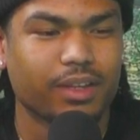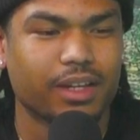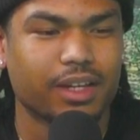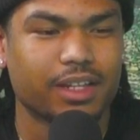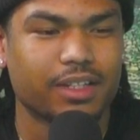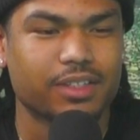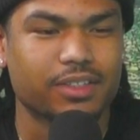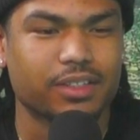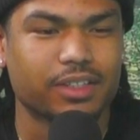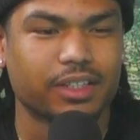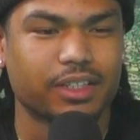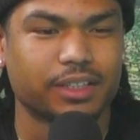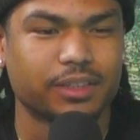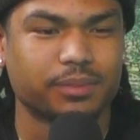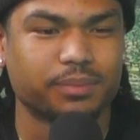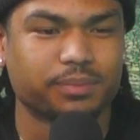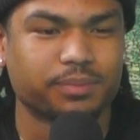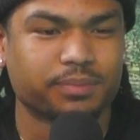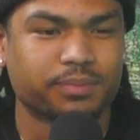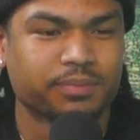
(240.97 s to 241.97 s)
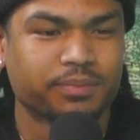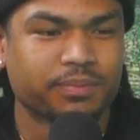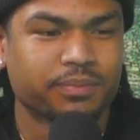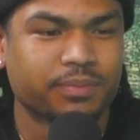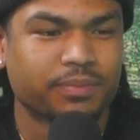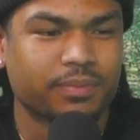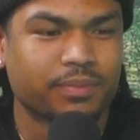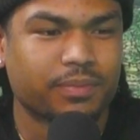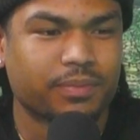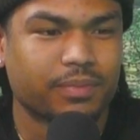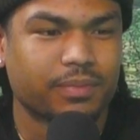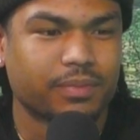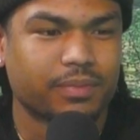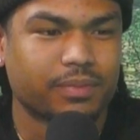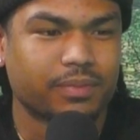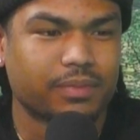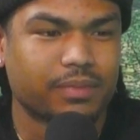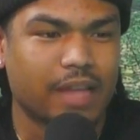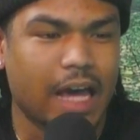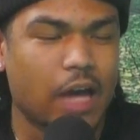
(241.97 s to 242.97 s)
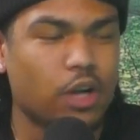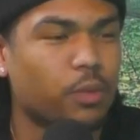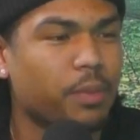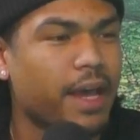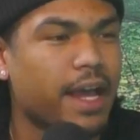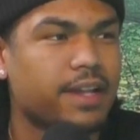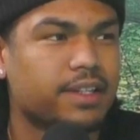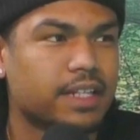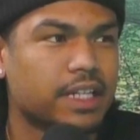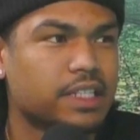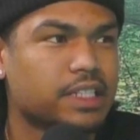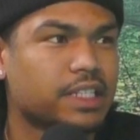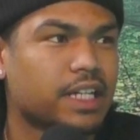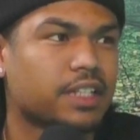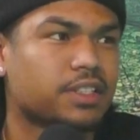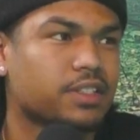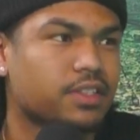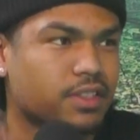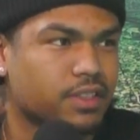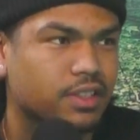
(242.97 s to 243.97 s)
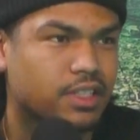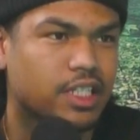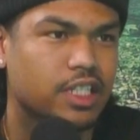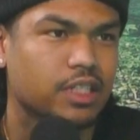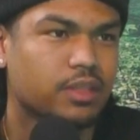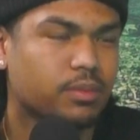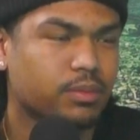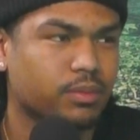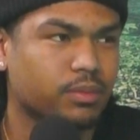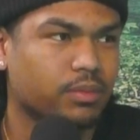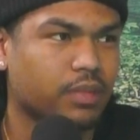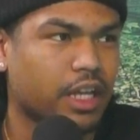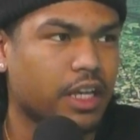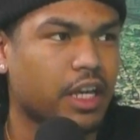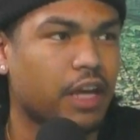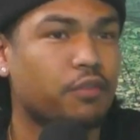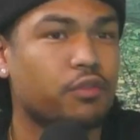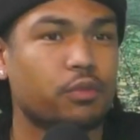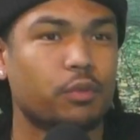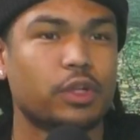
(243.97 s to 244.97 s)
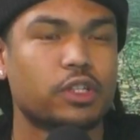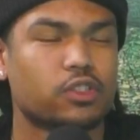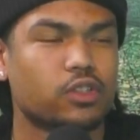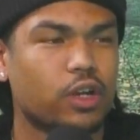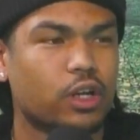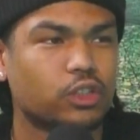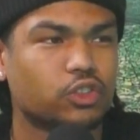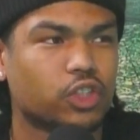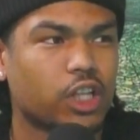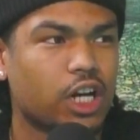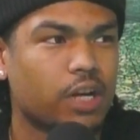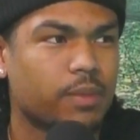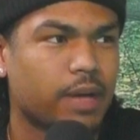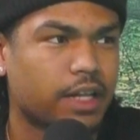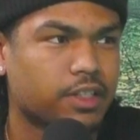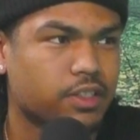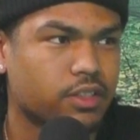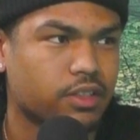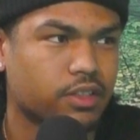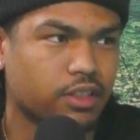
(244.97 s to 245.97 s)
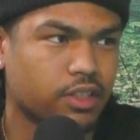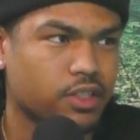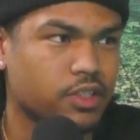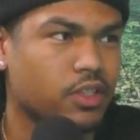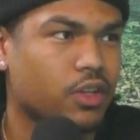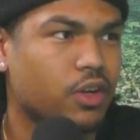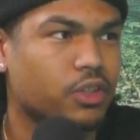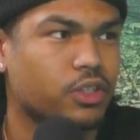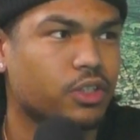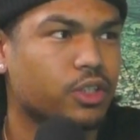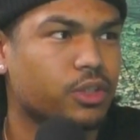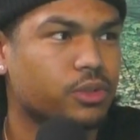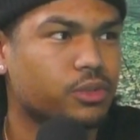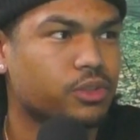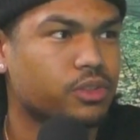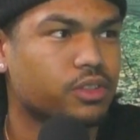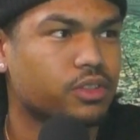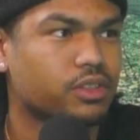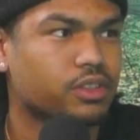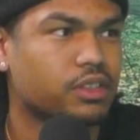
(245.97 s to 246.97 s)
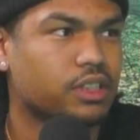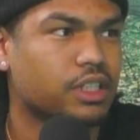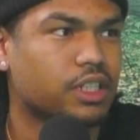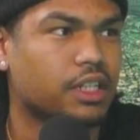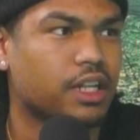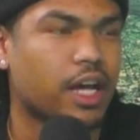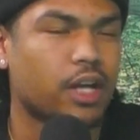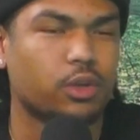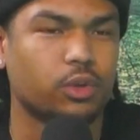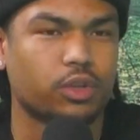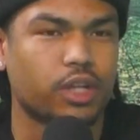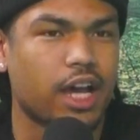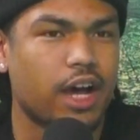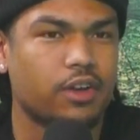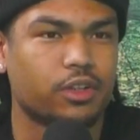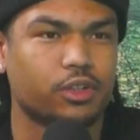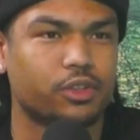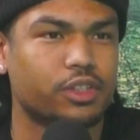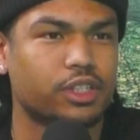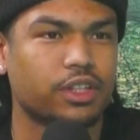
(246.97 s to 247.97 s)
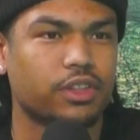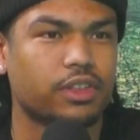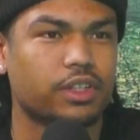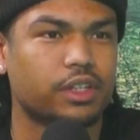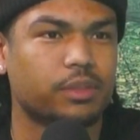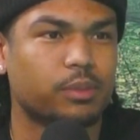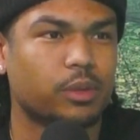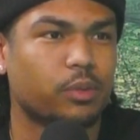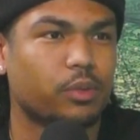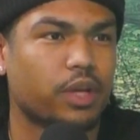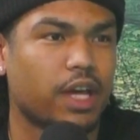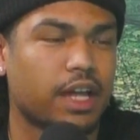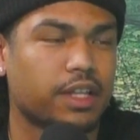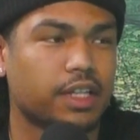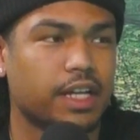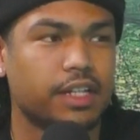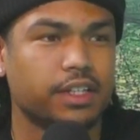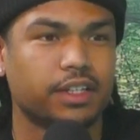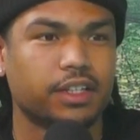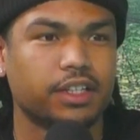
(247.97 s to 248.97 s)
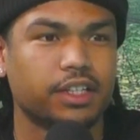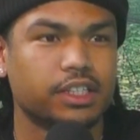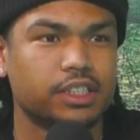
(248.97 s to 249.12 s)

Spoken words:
And it's like, I don't pay attention. I just keep, like, when a song drop, I just listen on the notes. And then I don't count it or anything. But at the end of the